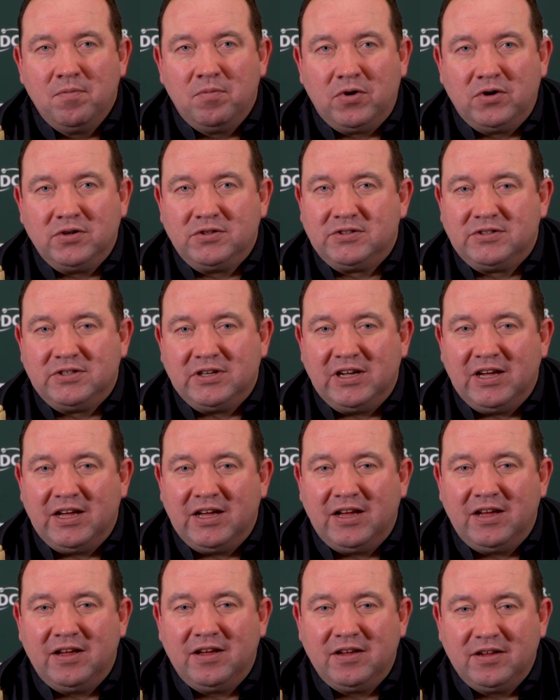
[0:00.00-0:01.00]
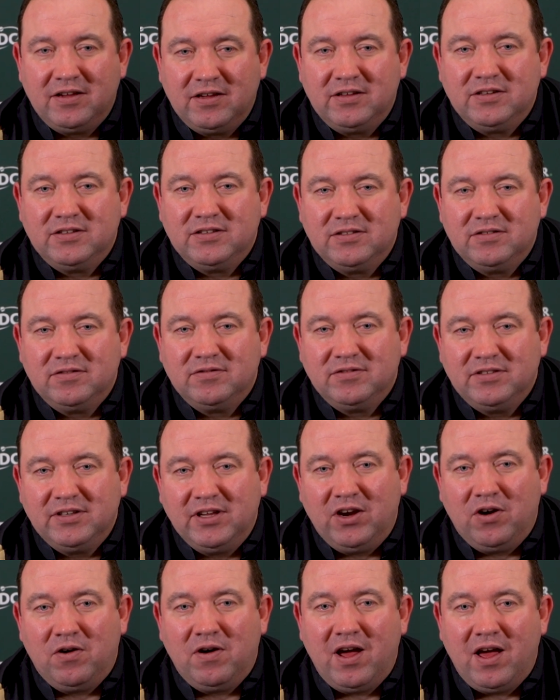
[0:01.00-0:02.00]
But, uh, you know,